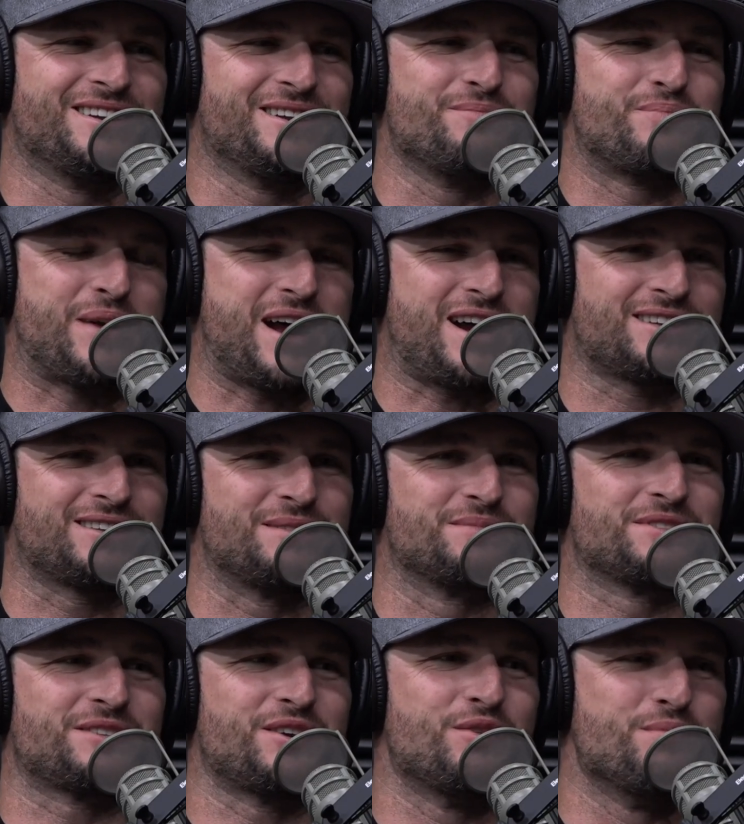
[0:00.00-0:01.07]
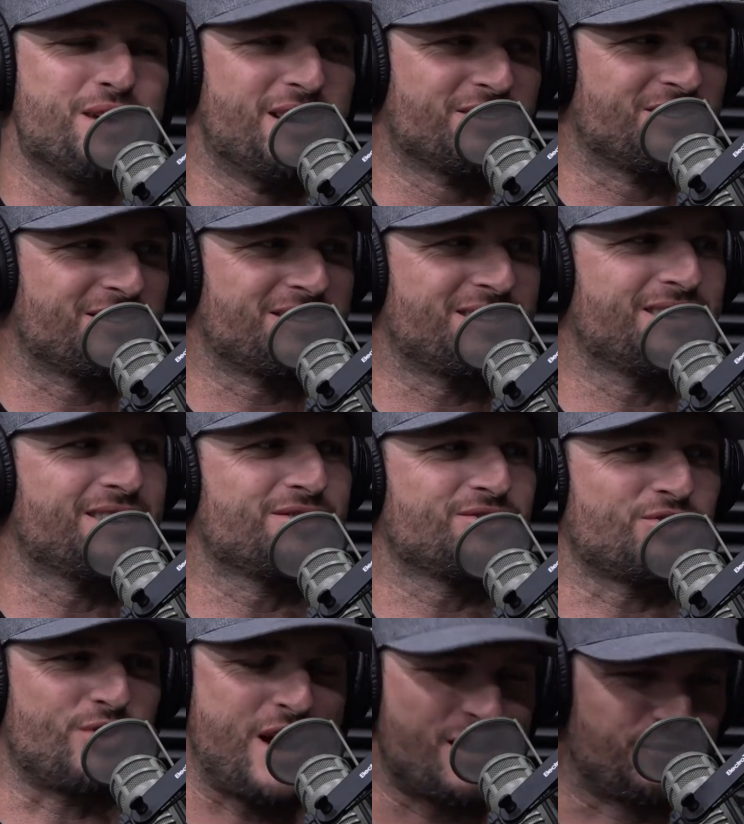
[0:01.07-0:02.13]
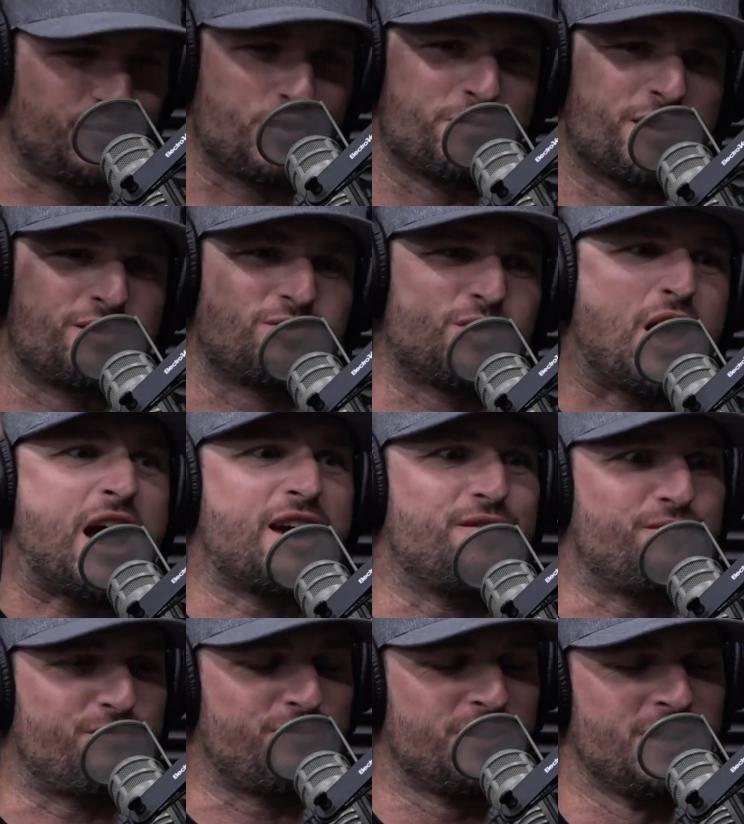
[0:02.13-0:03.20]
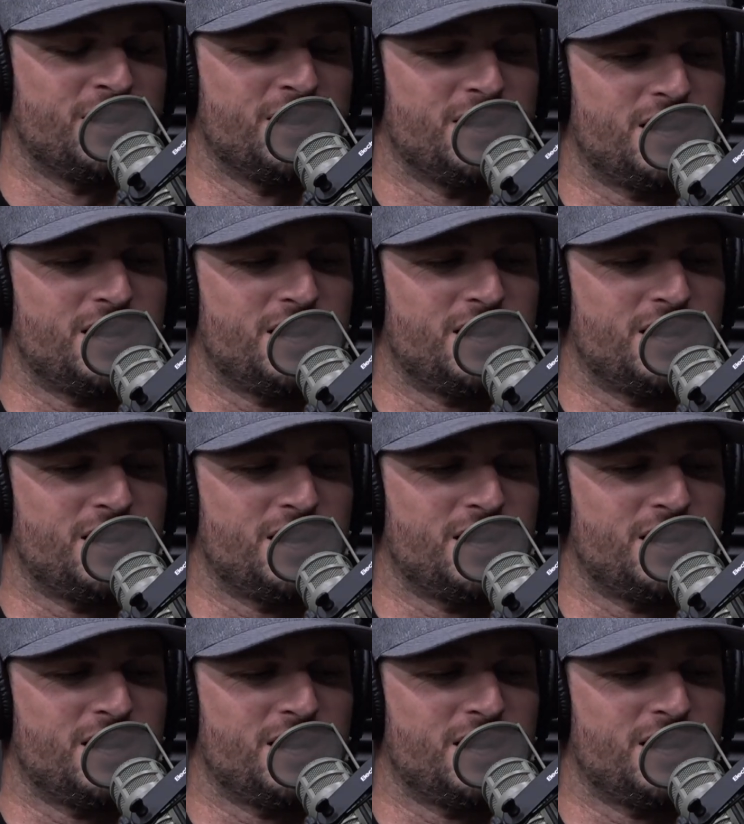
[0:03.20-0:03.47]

to impact them so much. It's going to transform their life.